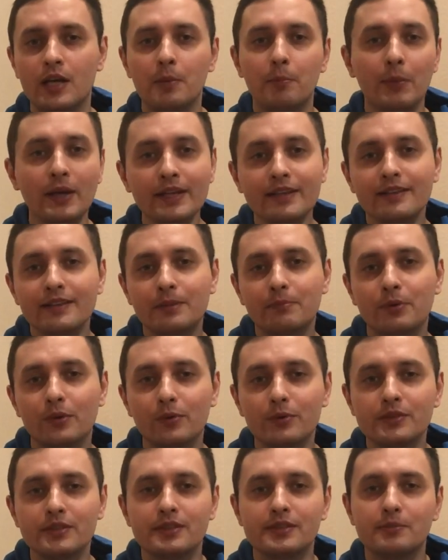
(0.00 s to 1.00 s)
making the
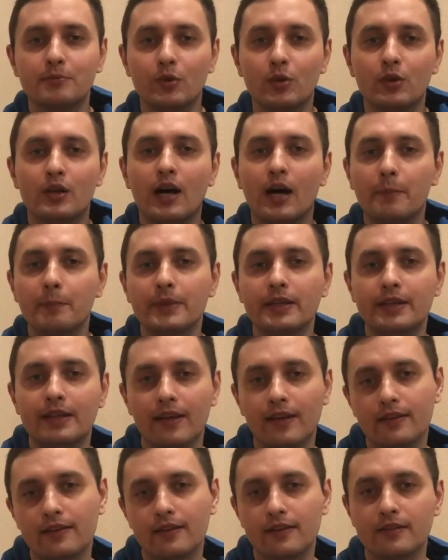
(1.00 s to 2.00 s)
process more
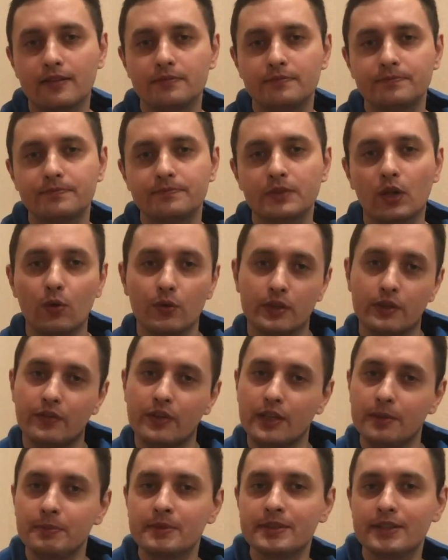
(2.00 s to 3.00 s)
complicated. On the
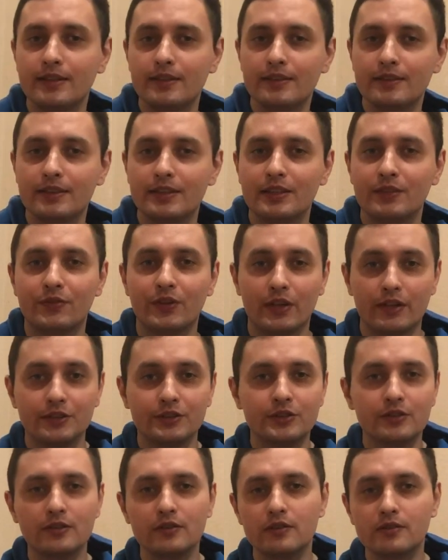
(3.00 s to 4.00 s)
flip side,
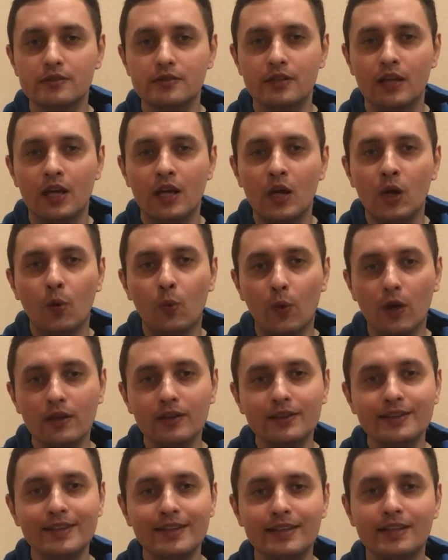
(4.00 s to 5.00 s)
differentials, while
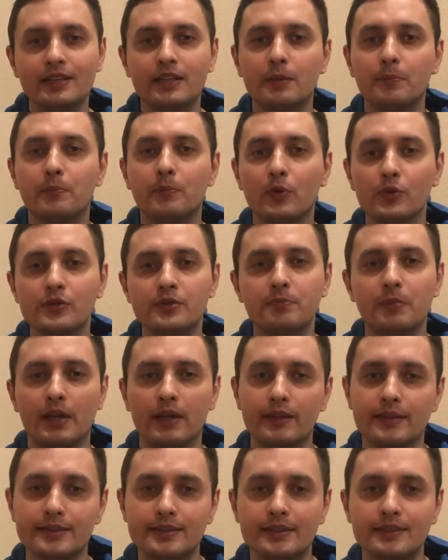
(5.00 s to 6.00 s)
taking up more
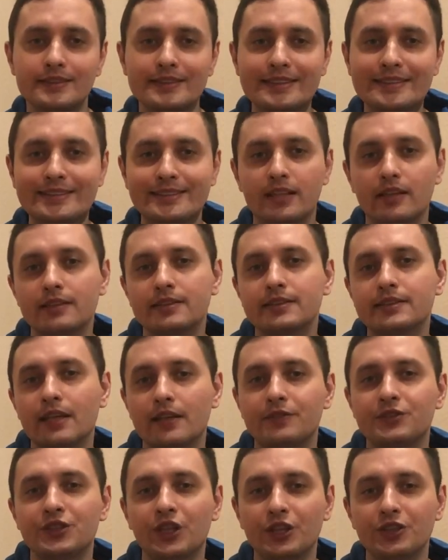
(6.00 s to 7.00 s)
space since they save
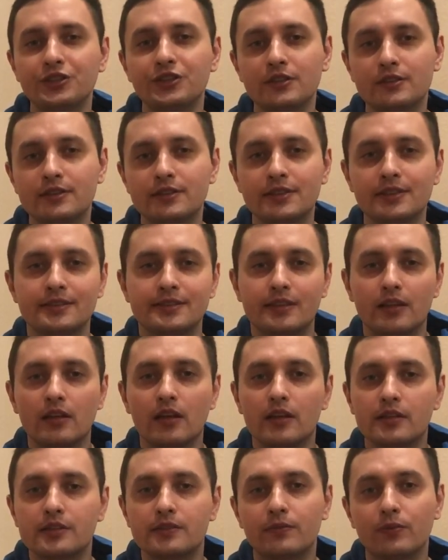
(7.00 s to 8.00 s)
changes since the
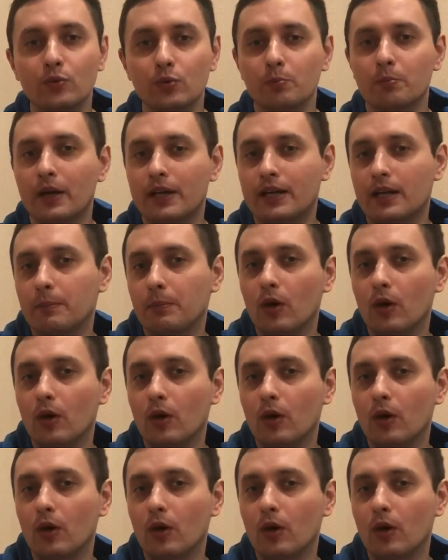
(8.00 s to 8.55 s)
last full backup